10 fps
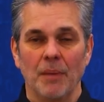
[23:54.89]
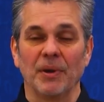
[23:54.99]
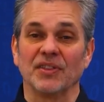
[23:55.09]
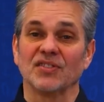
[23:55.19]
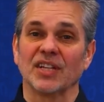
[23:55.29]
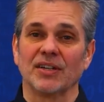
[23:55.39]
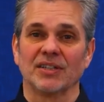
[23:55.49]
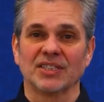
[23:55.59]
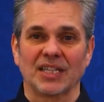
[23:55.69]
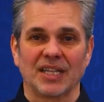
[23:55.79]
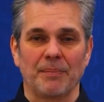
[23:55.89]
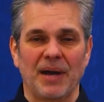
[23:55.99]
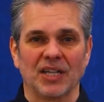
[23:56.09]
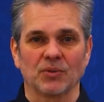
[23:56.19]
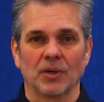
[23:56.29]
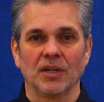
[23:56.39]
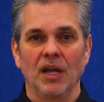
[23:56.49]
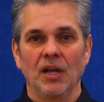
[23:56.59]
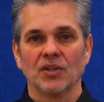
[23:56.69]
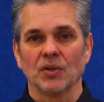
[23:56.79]
But the sender has set that password.
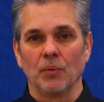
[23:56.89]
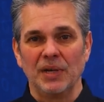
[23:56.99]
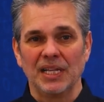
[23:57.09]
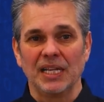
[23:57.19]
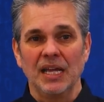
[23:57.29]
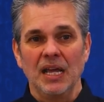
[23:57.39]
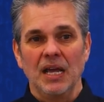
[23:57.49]
So really,